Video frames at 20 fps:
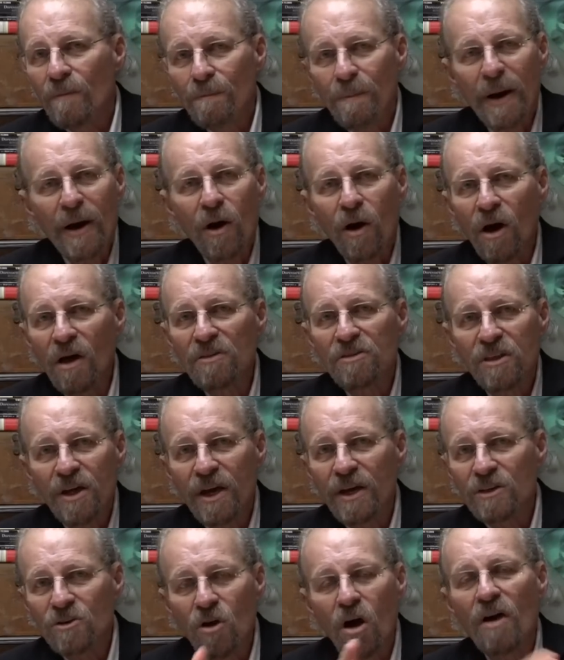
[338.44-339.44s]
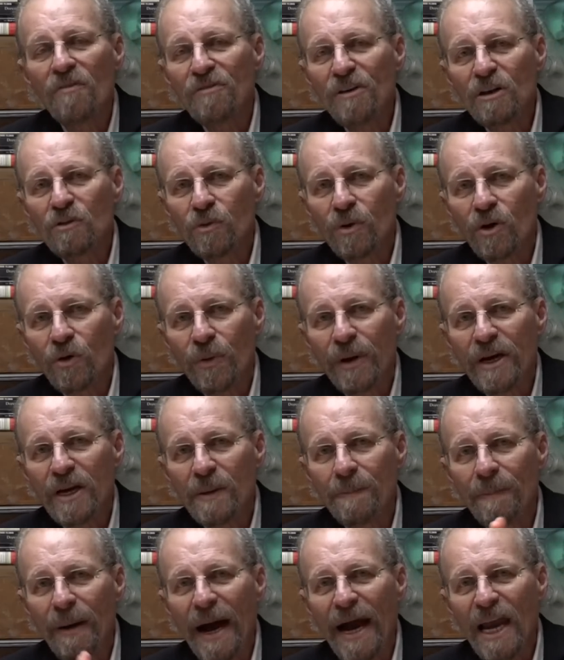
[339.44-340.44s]
by all things were
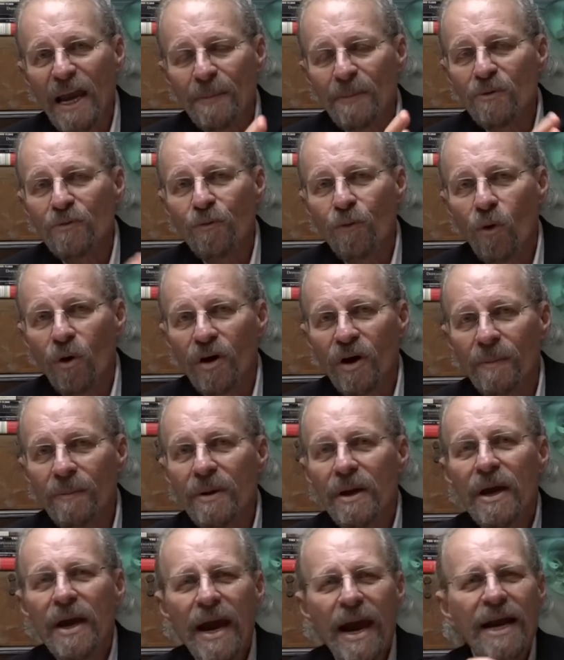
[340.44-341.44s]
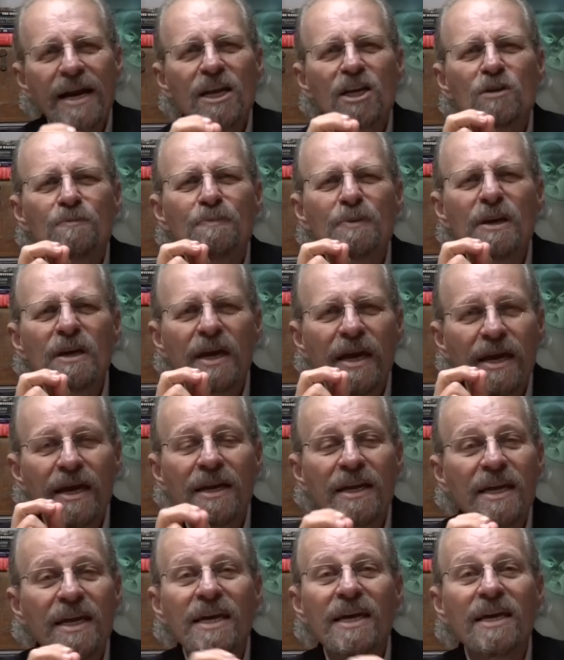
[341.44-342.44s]
created by Him and for Him, and
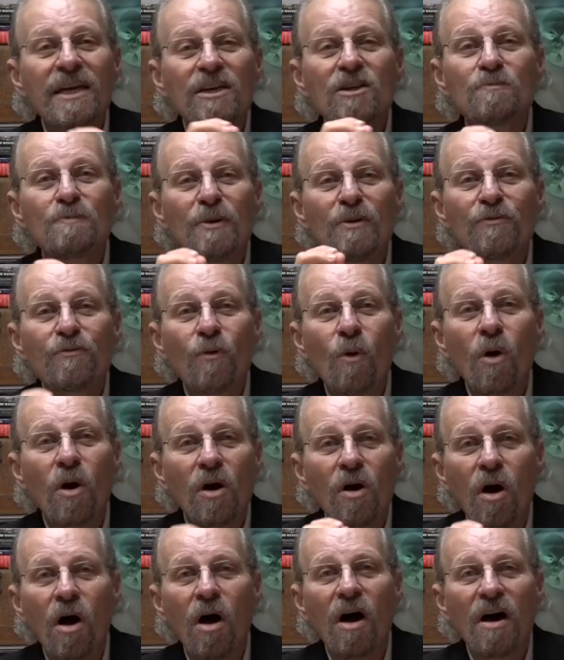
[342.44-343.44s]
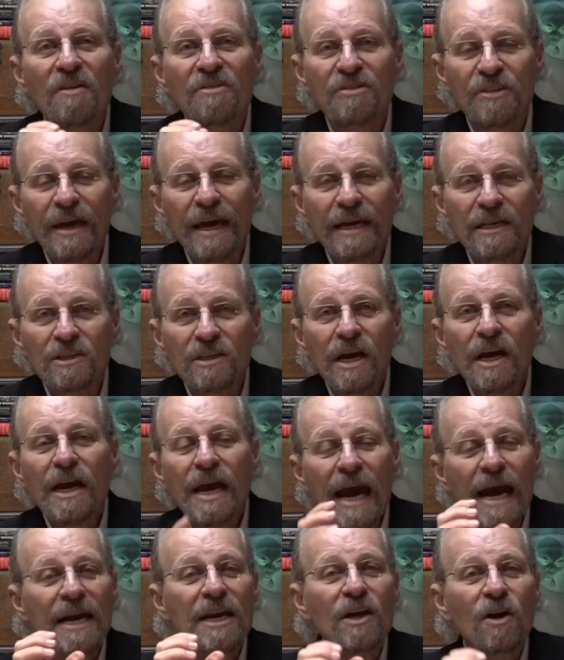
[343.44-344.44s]
He is before all things,
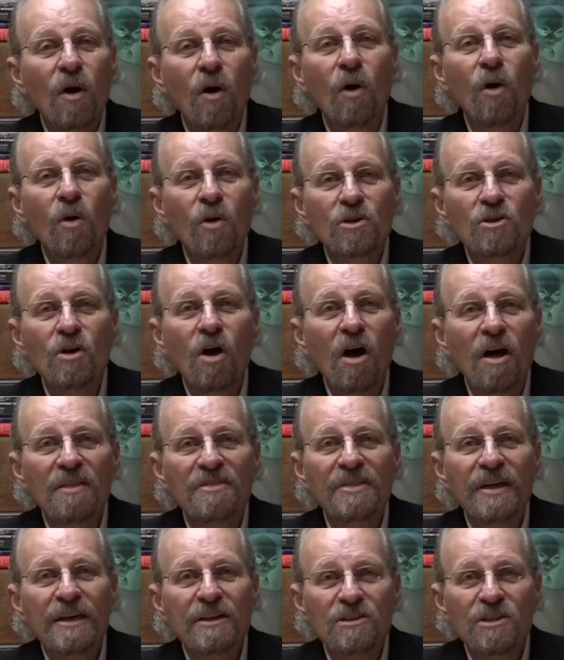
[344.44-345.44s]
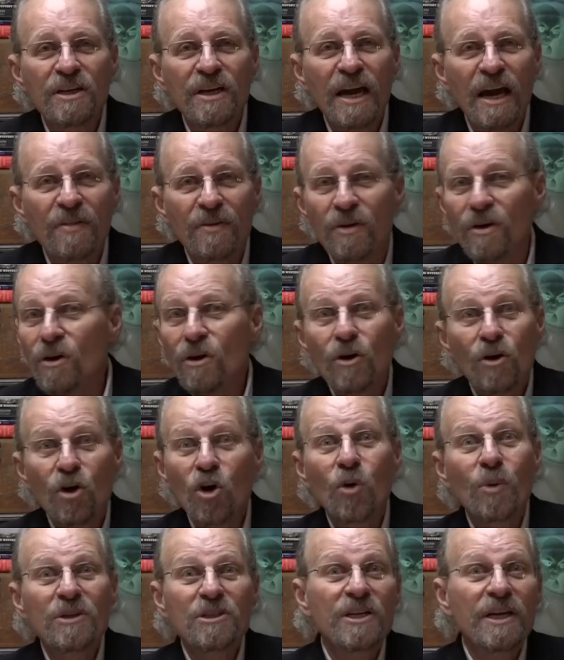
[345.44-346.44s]
and He holds all things together.
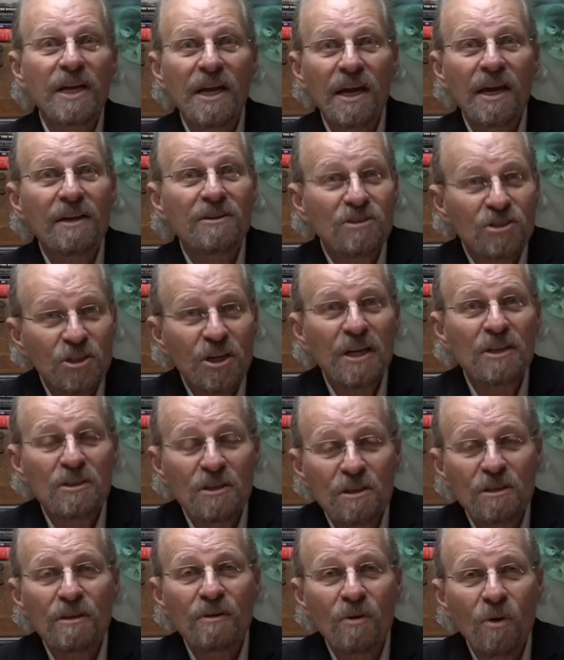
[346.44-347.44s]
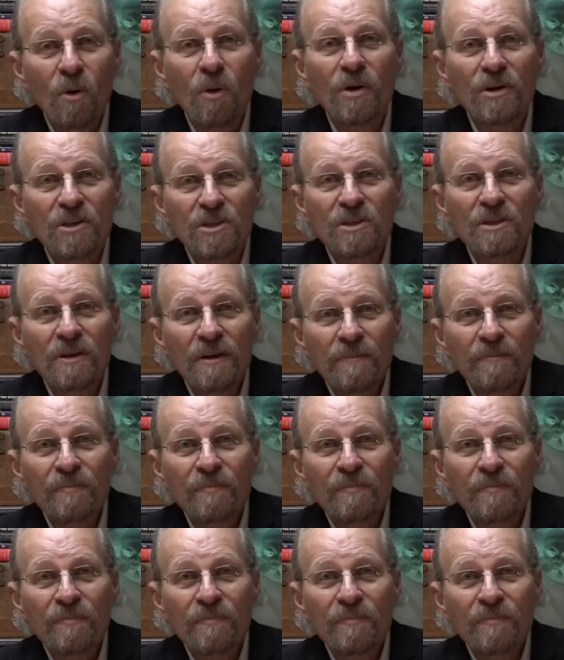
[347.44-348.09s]
Who is the He? It's Jesus, of course.